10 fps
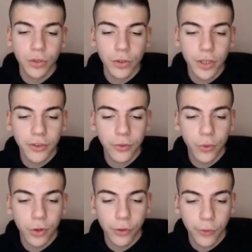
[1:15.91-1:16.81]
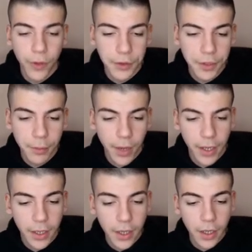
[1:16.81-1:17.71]
is, of course, filter
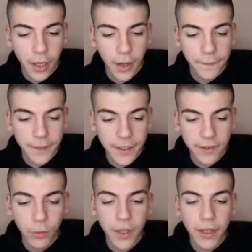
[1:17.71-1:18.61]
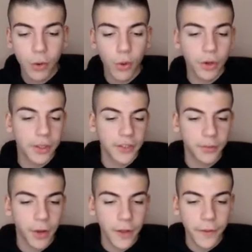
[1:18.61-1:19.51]
by this week or this
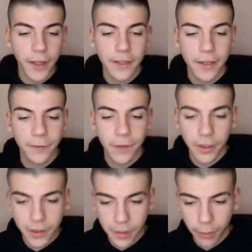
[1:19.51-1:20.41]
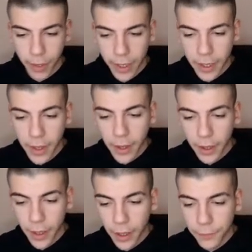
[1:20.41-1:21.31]
month, and then filter by
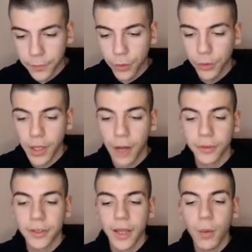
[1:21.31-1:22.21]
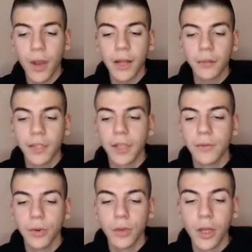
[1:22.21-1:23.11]
view count, and that way it will give
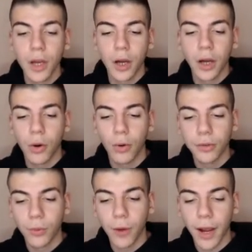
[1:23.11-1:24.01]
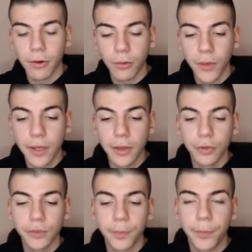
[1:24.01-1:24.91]
you all the viral videos.